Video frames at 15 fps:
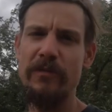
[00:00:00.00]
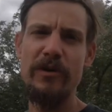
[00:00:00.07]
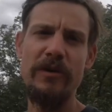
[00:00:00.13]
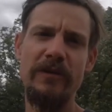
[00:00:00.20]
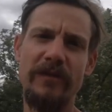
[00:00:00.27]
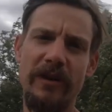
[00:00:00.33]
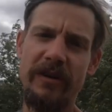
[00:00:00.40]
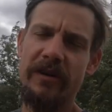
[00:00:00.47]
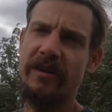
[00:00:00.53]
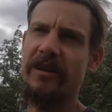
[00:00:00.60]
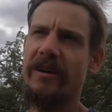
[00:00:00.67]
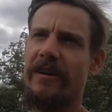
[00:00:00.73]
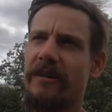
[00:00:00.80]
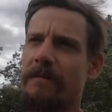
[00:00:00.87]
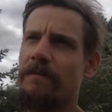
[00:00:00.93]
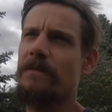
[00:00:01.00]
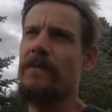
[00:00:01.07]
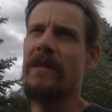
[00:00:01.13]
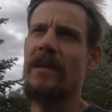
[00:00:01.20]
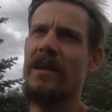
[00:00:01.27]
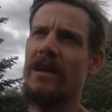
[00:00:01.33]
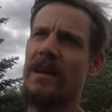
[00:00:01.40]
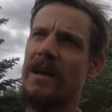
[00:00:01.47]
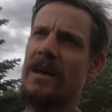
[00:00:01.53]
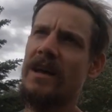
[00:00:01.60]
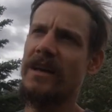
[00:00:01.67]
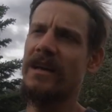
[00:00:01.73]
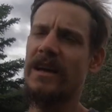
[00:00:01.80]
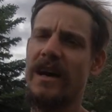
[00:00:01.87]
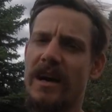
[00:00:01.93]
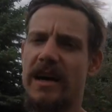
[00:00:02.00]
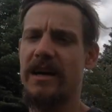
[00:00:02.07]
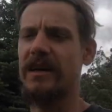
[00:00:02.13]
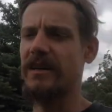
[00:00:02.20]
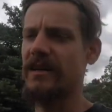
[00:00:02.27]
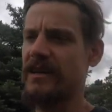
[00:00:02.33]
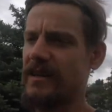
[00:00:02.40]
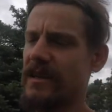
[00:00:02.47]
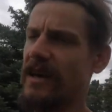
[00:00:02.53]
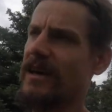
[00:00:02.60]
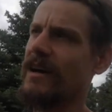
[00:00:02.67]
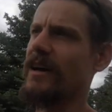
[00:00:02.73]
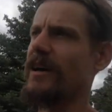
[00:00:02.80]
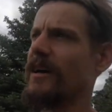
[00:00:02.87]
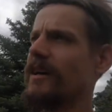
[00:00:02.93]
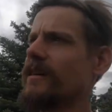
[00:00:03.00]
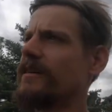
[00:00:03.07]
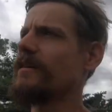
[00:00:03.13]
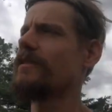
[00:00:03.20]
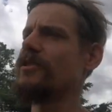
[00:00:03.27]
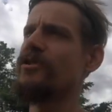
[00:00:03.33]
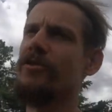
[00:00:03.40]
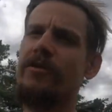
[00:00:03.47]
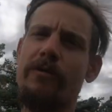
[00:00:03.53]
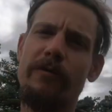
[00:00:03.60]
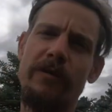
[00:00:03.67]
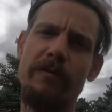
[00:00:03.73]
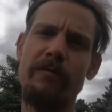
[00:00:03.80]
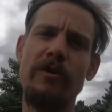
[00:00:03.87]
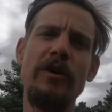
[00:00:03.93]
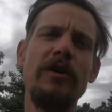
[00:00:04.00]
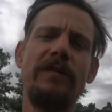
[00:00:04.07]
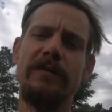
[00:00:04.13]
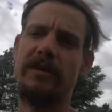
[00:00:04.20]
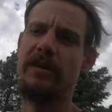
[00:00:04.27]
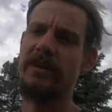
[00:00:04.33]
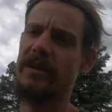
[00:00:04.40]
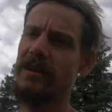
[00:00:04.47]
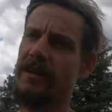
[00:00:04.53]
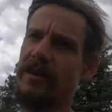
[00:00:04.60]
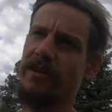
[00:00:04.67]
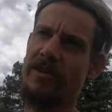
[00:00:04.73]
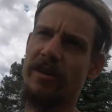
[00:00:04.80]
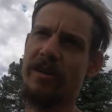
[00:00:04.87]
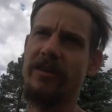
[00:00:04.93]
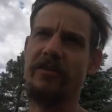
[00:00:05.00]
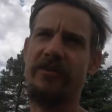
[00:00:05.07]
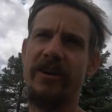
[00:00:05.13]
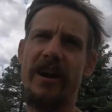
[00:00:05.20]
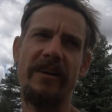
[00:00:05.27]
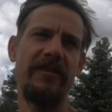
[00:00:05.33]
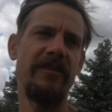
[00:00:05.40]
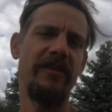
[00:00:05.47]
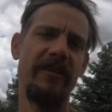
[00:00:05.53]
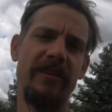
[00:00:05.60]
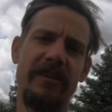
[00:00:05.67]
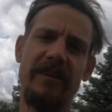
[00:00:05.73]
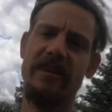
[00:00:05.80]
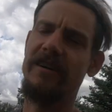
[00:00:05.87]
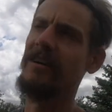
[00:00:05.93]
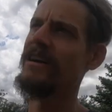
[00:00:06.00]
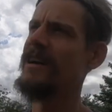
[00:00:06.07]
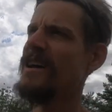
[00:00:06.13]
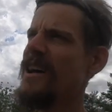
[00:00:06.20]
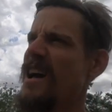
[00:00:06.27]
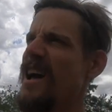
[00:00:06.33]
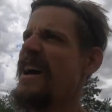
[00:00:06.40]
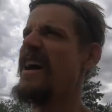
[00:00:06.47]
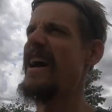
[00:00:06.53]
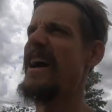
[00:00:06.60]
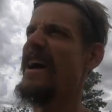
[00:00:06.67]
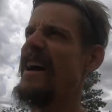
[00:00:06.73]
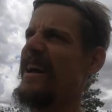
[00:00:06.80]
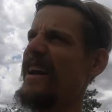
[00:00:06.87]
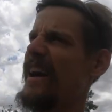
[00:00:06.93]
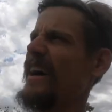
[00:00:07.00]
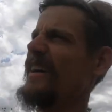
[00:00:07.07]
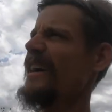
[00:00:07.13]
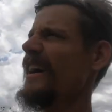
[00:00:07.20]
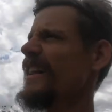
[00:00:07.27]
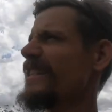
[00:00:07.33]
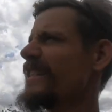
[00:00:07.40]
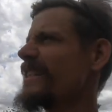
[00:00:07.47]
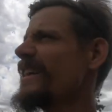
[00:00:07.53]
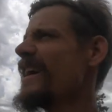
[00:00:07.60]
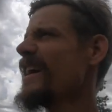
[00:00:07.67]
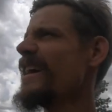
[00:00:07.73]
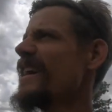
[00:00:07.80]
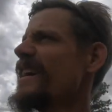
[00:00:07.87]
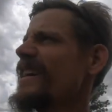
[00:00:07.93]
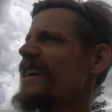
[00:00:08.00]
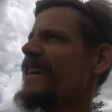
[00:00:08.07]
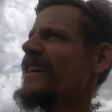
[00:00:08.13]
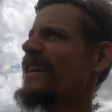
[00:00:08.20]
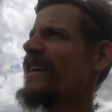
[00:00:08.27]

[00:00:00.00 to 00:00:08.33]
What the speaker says: moved earlier, got the ewes moved in the chicken tractor earlier, and I gotta say,